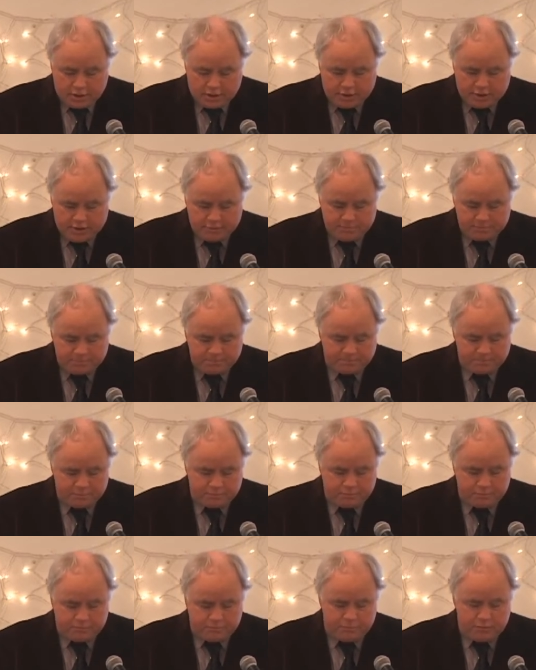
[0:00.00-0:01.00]
Um,
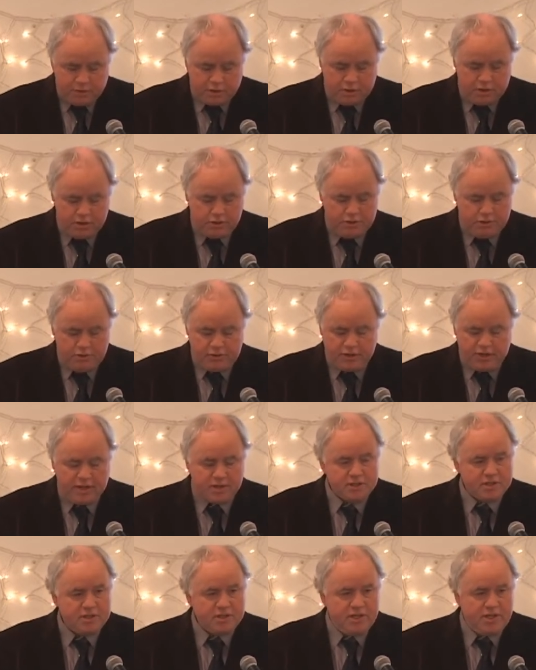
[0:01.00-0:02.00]
in
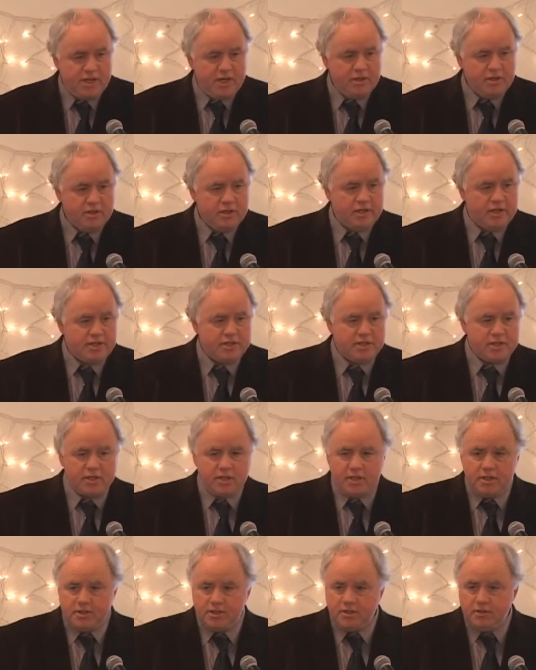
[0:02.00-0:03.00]
2010, the
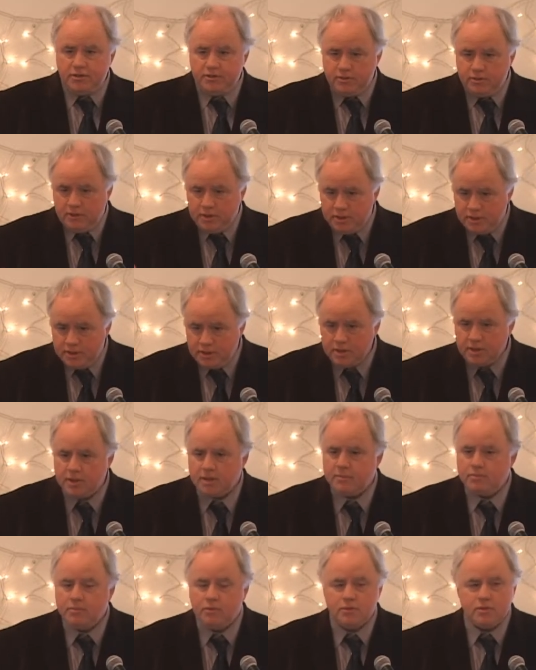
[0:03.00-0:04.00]
legislature, through
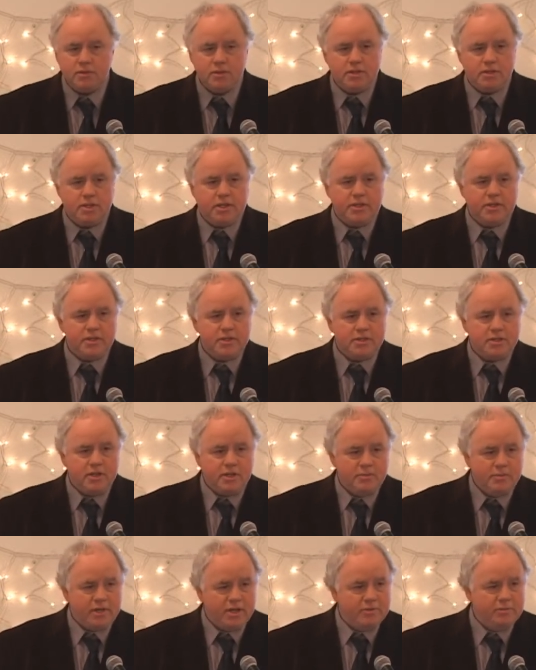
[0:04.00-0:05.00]
mostly Senator
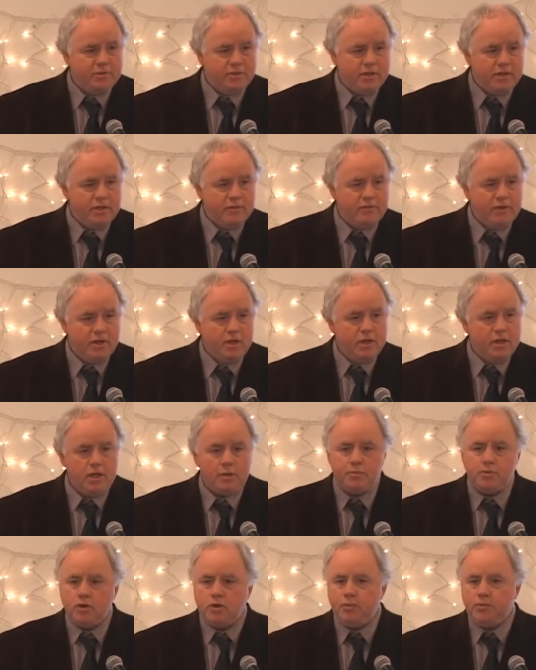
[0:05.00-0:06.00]
Stedman, I believe,
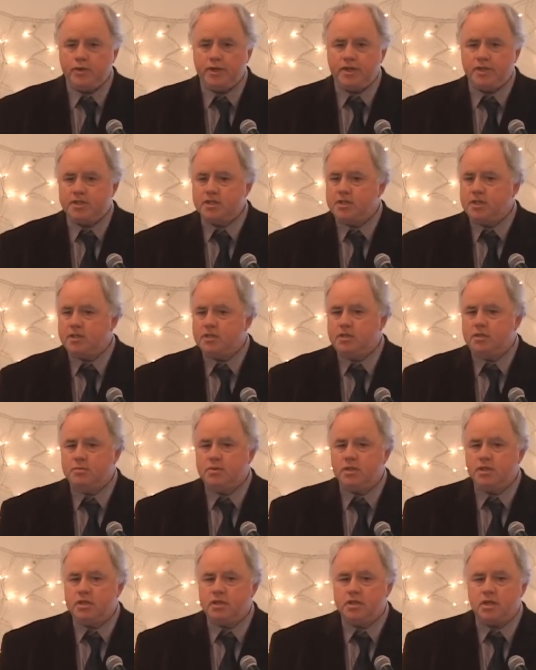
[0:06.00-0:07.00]
appropriated 60
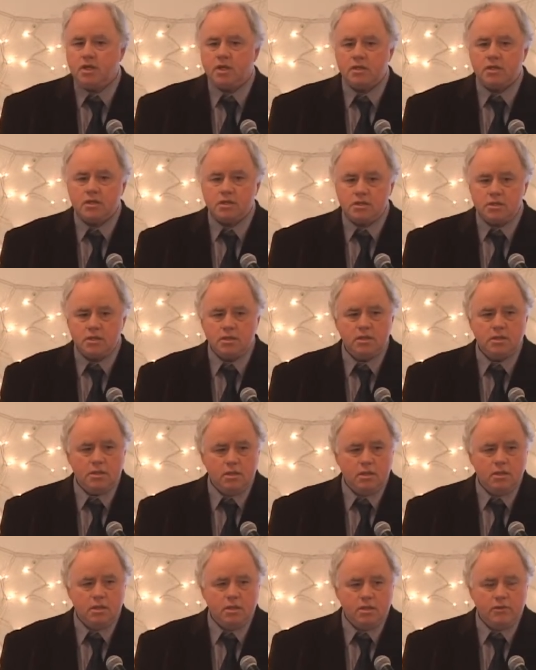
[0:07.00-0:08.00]
million dollars
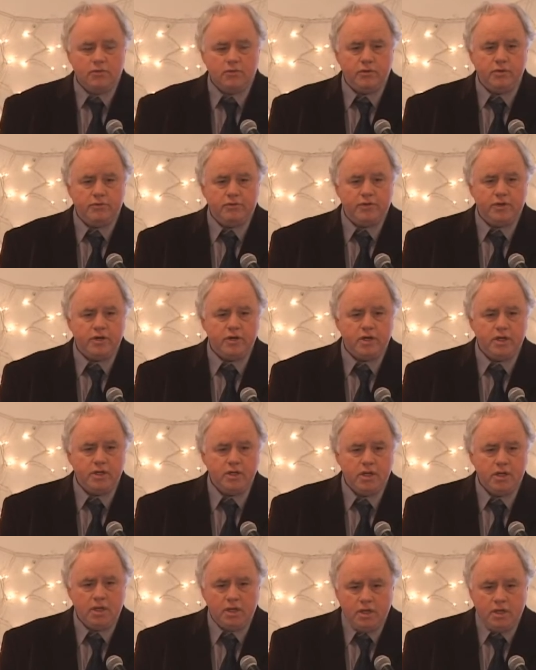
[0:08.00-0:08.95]
for the ferry,